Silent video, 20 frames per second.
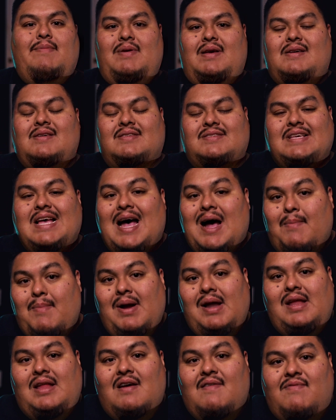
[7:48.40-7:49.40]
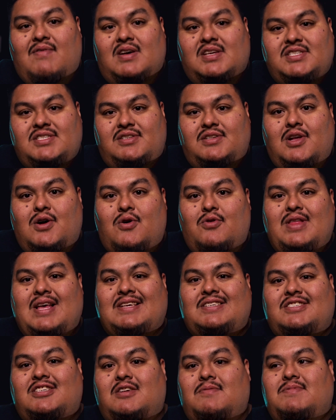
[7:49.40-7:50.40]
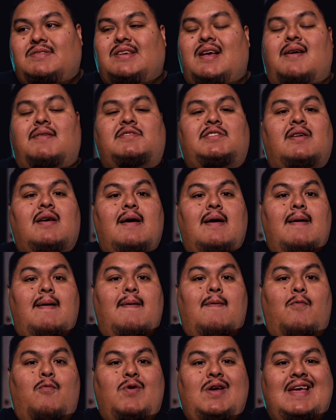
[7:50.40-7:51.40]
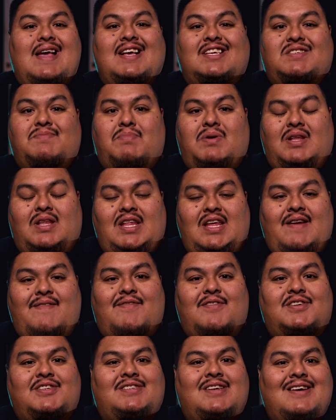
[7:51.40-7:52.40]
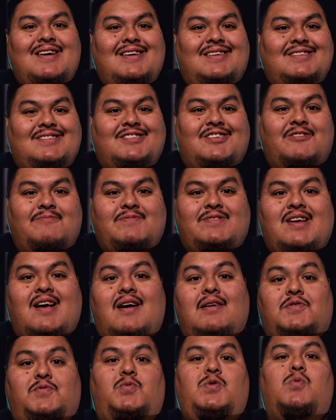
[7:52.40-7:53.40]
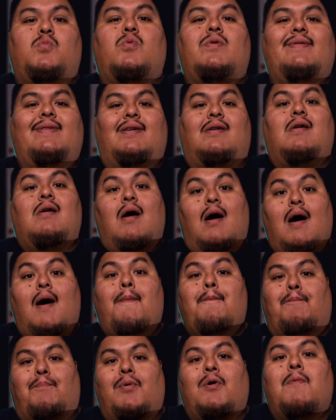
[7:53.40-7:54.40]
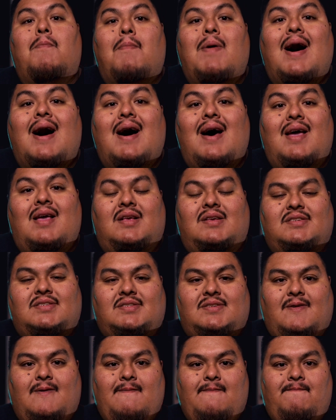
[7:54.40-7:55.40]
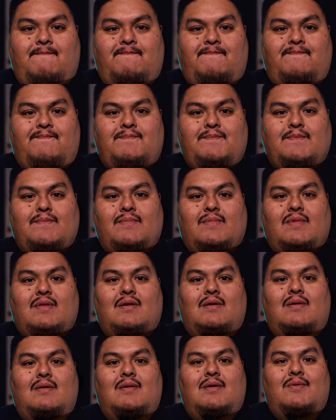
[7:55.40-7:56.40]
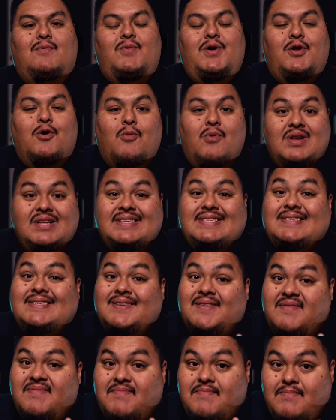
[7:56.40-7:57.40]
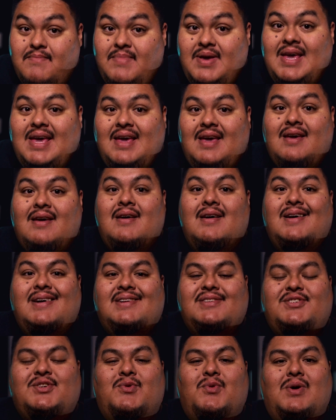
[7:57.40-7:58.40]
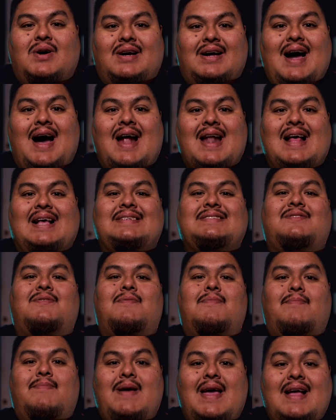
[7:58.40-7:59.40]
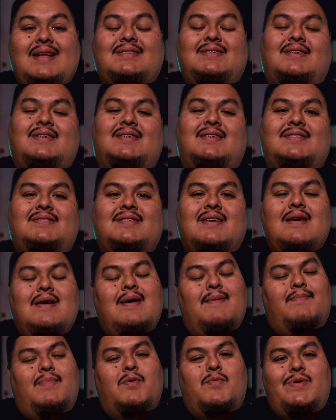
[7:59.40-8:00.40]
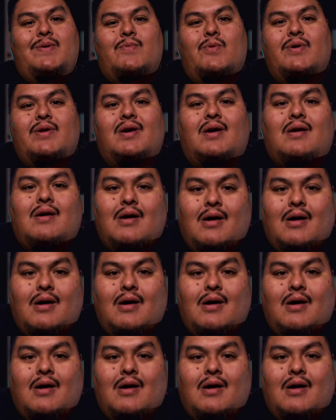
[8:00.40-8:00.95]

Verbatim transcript: Because how many of us know that sometimes we as believers, sometimes we want to compromise we don't want to submit to what God has commanded us, but we want to